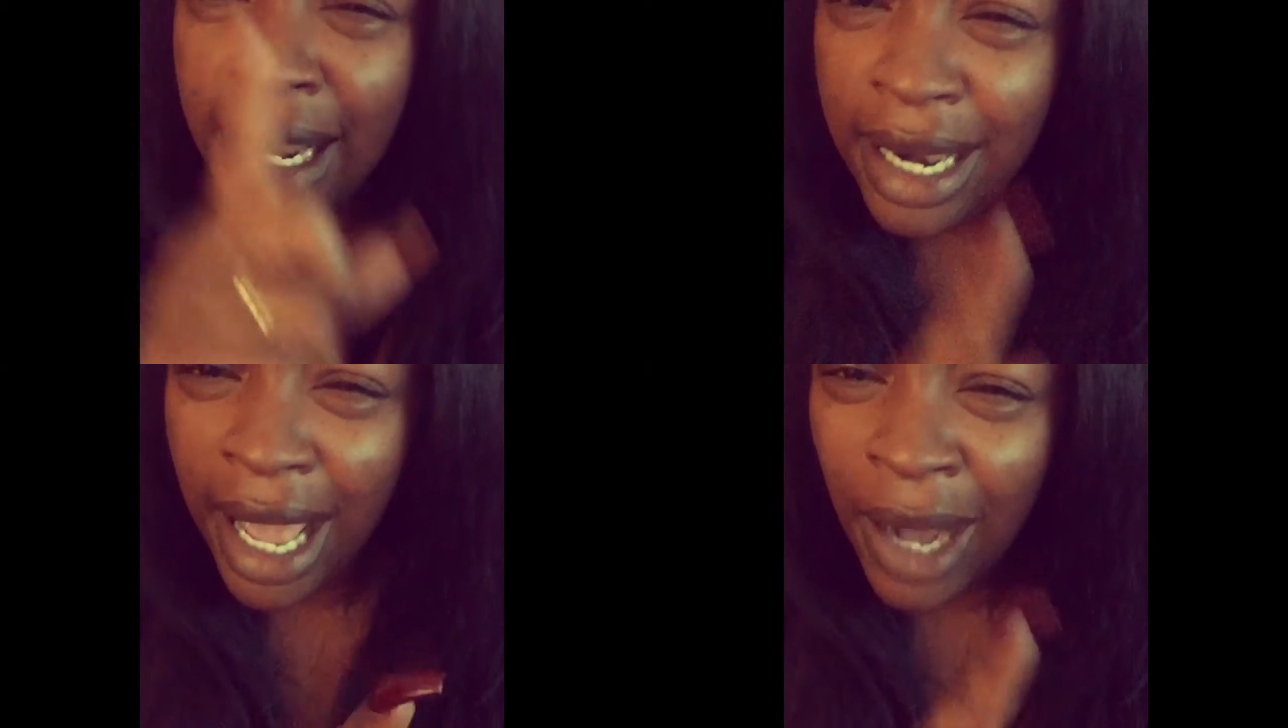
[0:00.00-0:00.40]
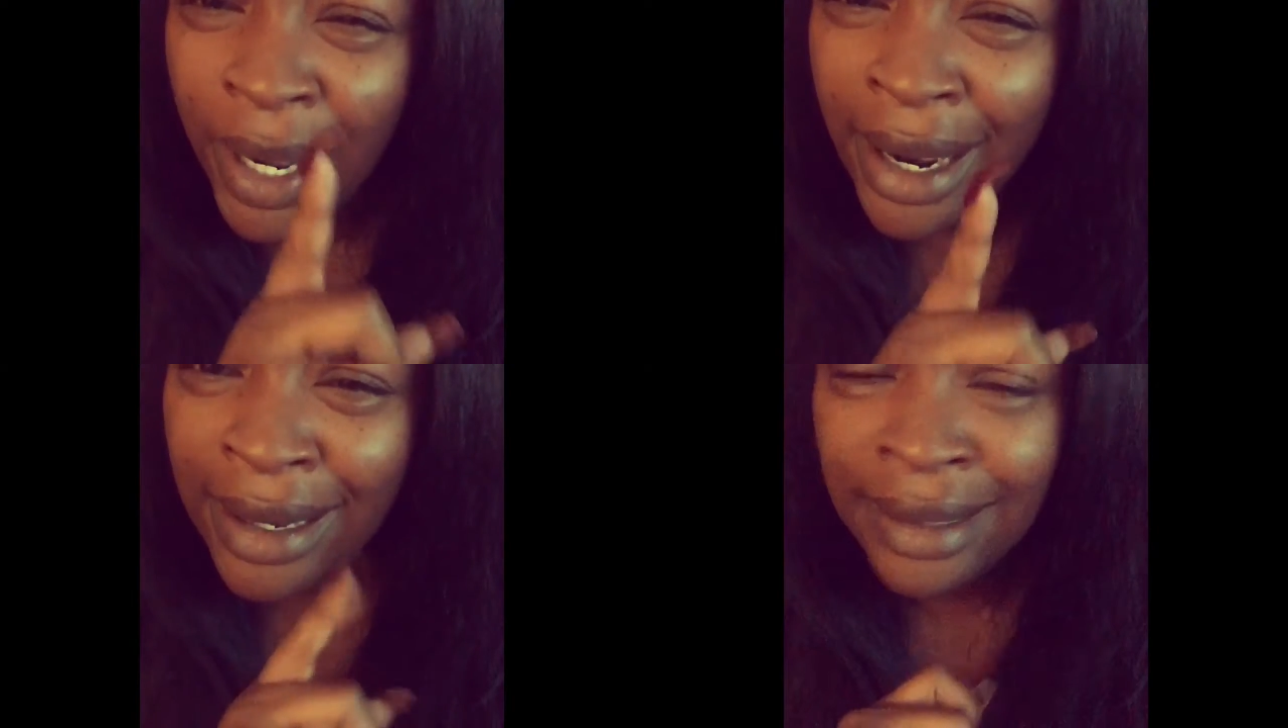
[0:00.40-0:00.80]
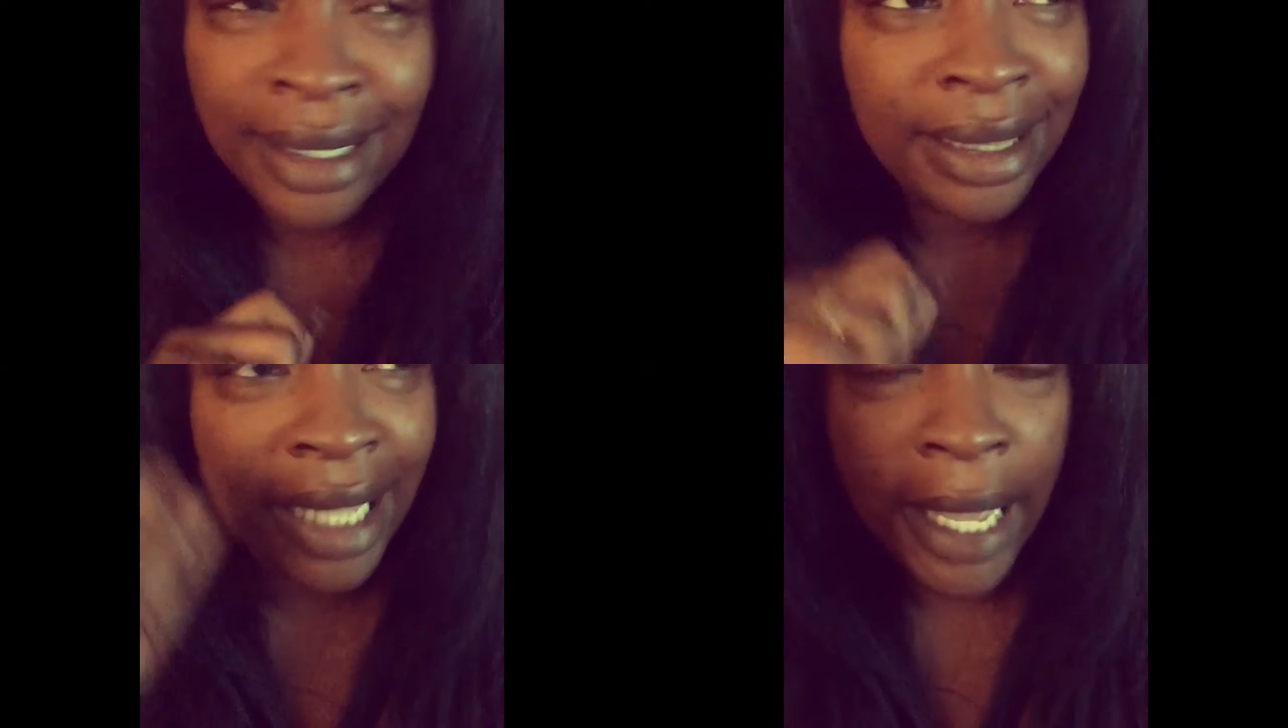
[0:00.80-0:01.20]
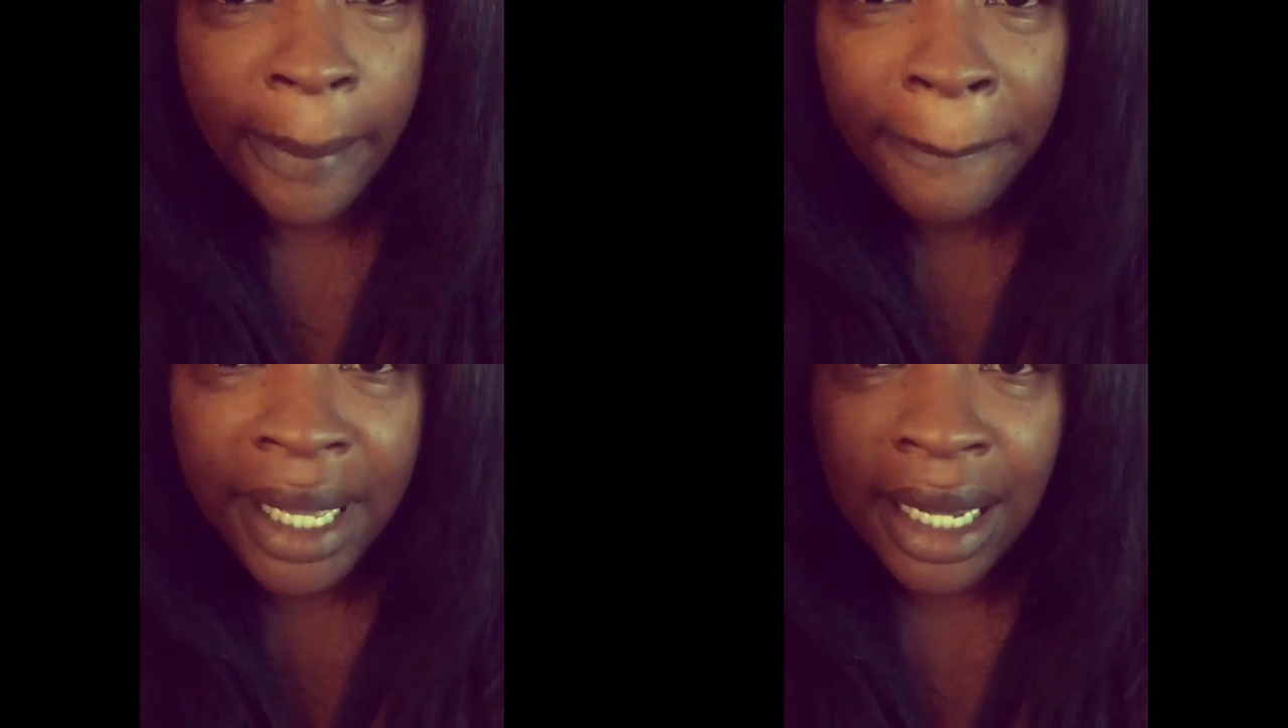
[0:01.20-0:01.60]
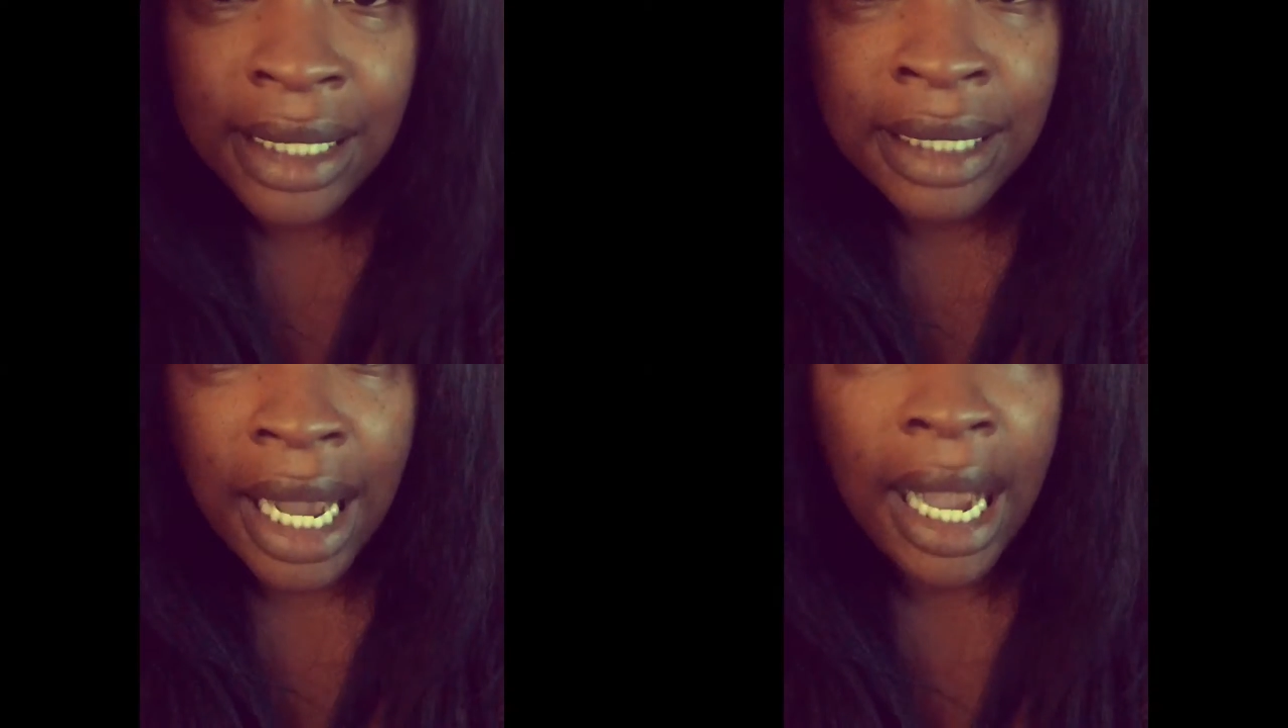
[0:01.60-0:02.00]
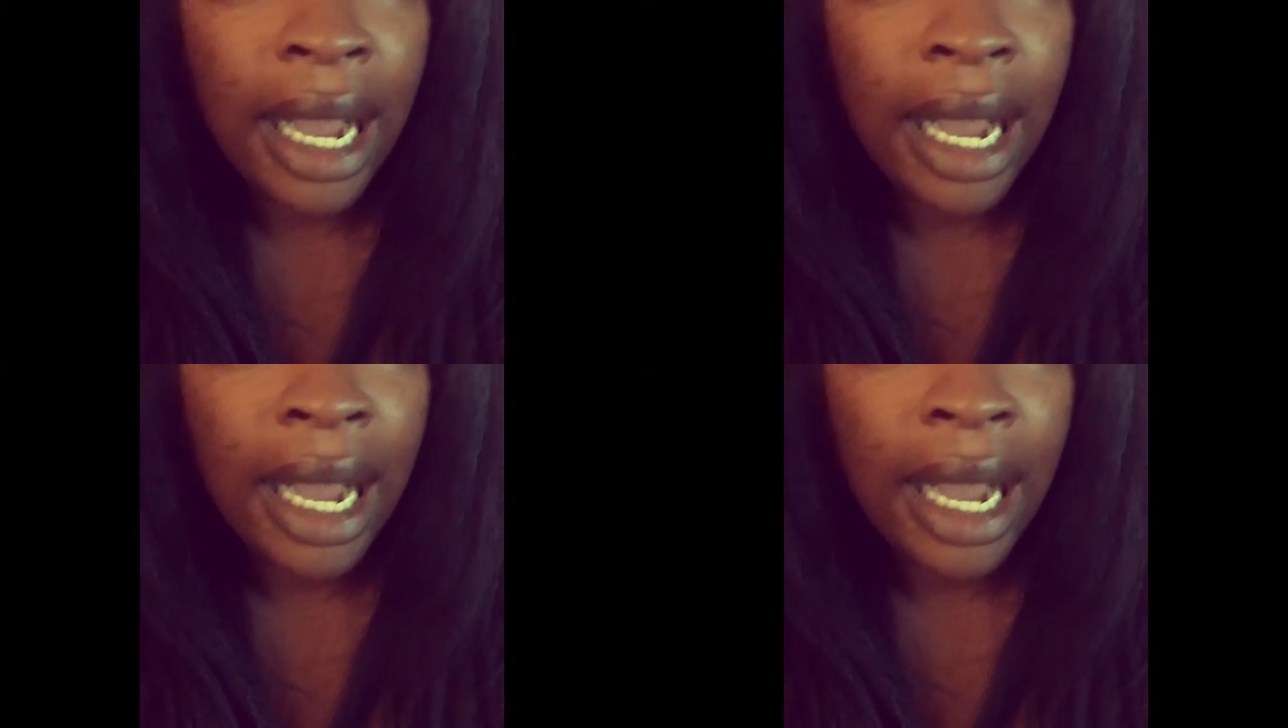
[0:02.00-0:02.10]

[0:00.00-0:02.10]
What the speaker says: Now, here's the thing, because